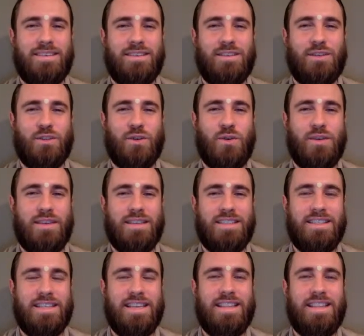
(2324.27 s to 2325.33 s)
So it is
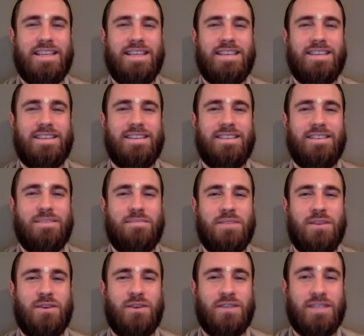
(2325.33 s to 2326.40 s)
said that
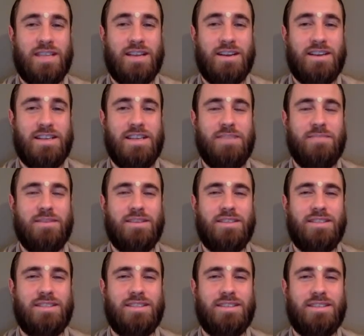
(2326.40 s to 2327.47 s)
because they are
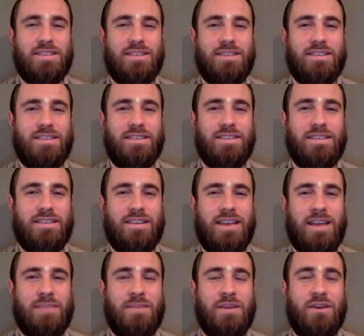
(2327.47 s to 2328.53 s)
demons
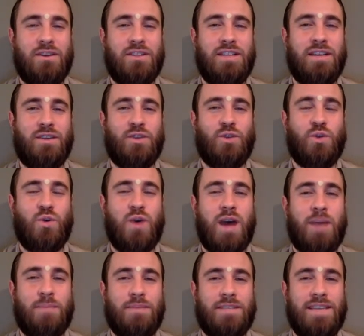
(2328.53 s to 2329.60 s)
and because they are so
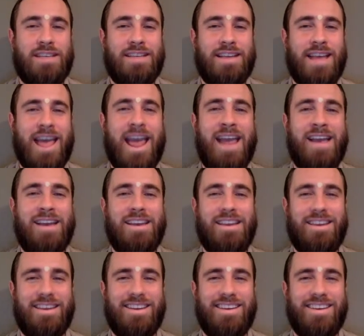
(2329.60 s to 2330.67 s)
upset and
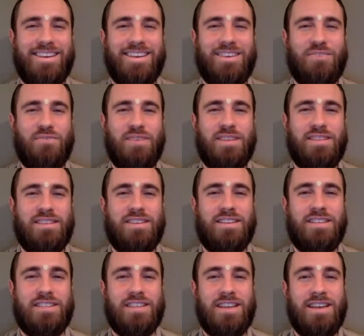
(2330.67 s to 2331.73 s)
angry with the
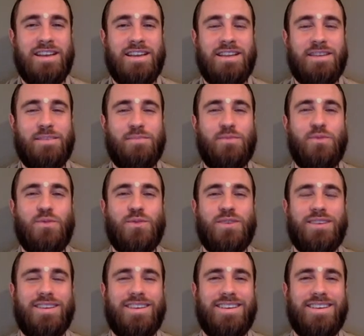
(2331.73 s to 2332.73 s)
sun and the moon,